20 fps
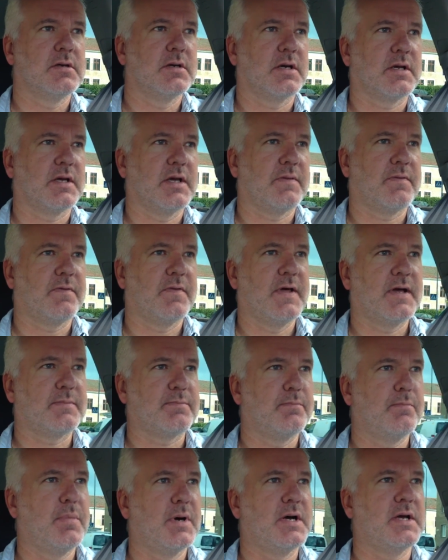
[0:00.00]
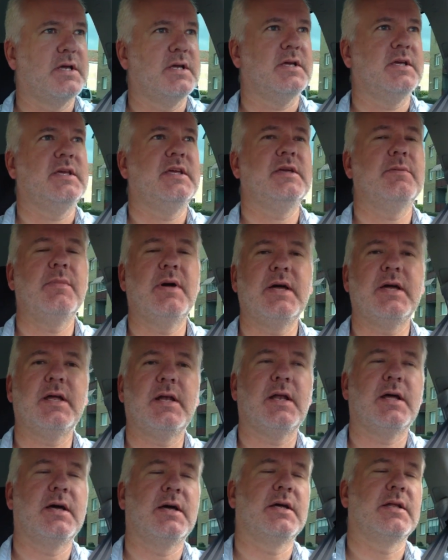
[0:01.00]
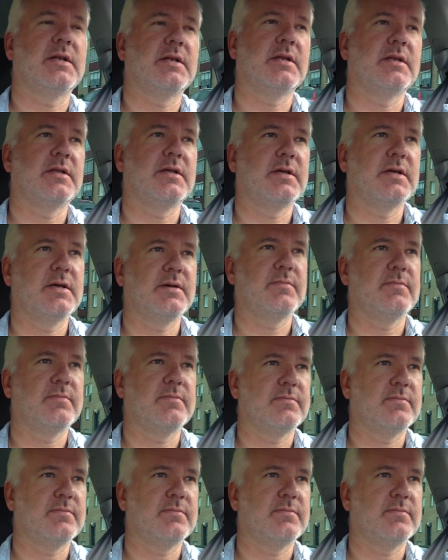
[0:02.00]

I get that by email, and uh,